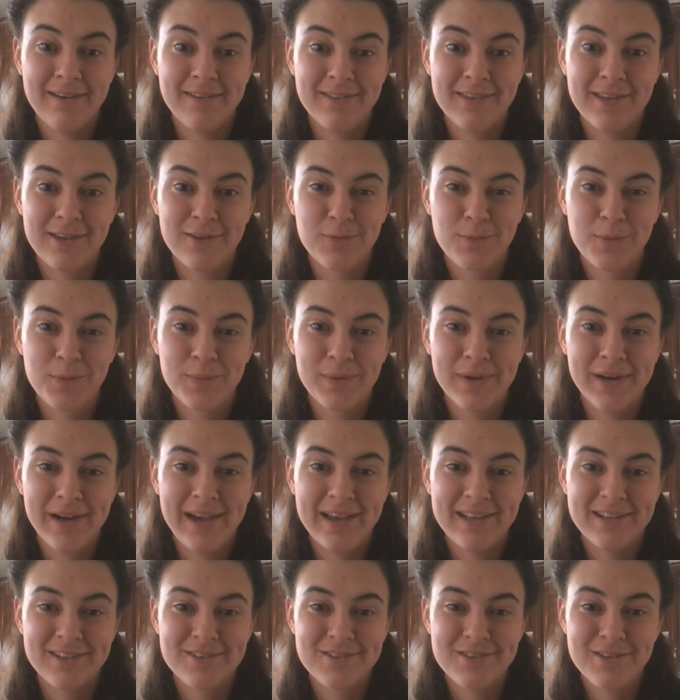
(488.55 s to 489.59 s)
yeah, that's where
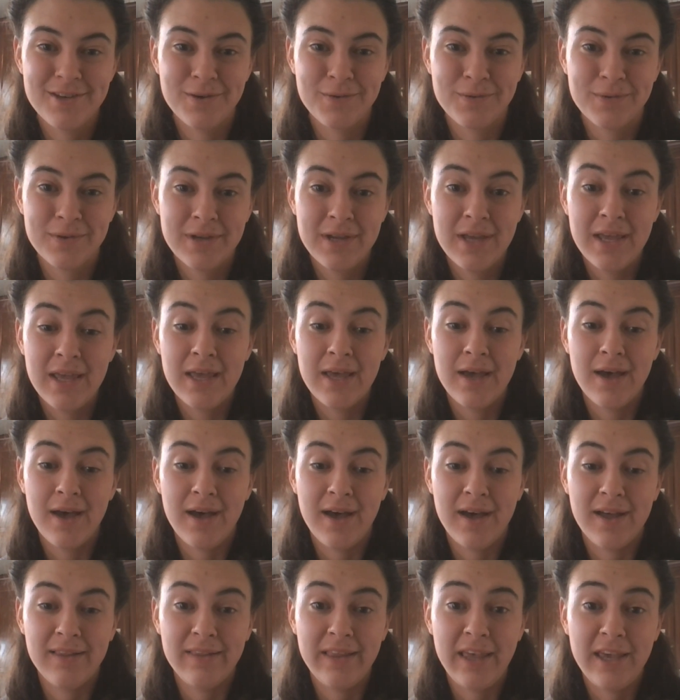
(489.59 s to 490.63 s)
we're at. So
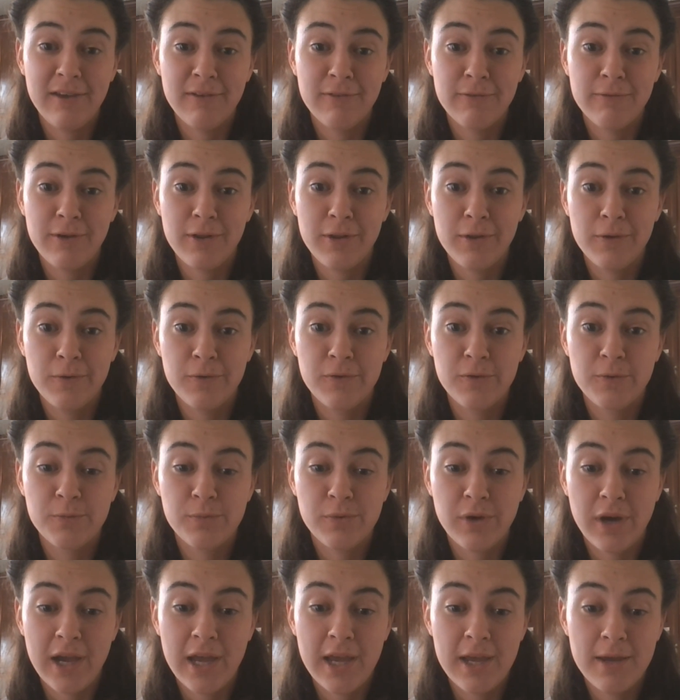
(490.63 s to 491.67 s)
uh, like, follow,
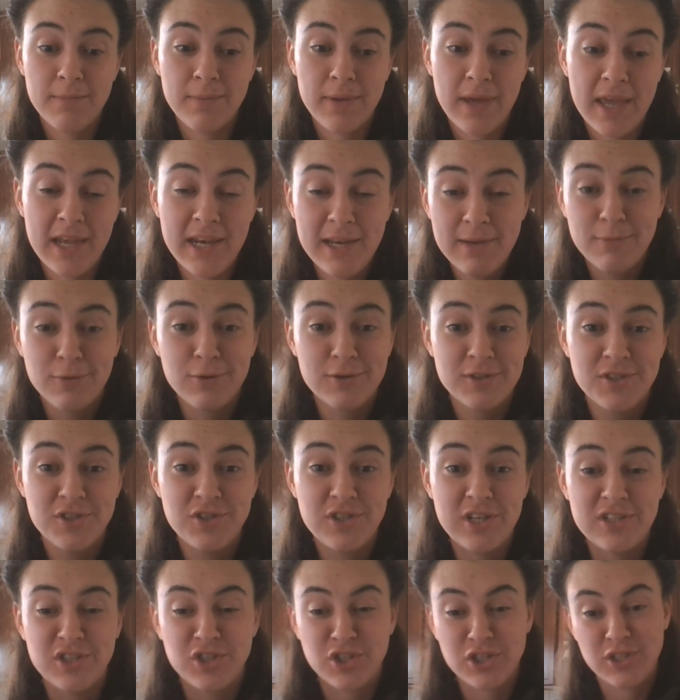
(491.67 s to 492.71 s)
subscribe. Any
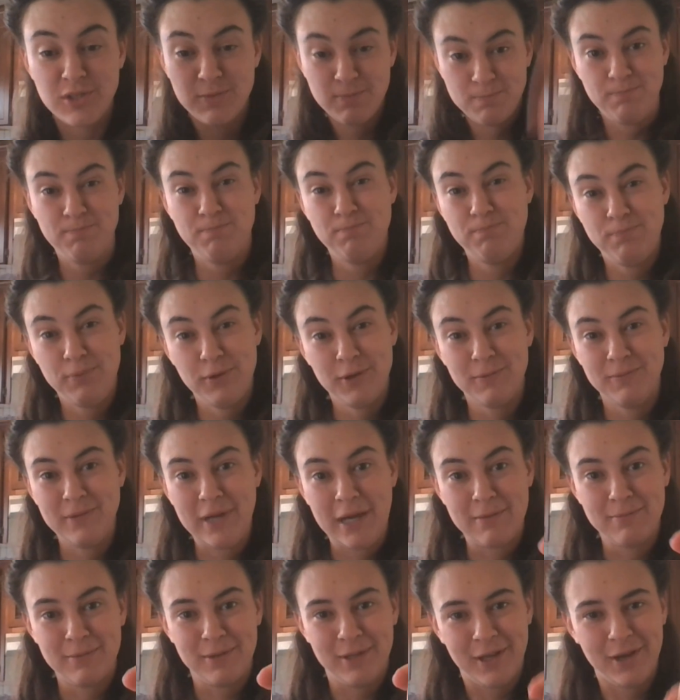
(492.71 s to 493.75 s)
more suggestions? Put
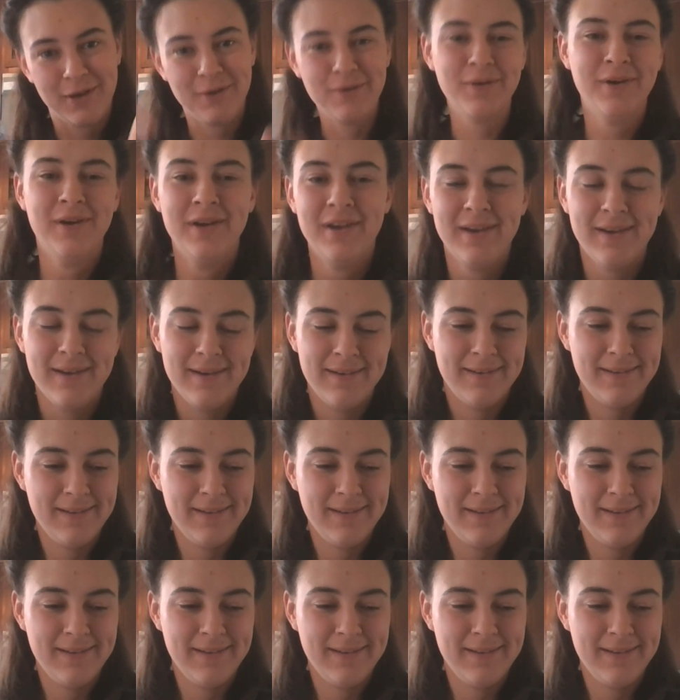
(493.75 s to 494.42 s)
them down below.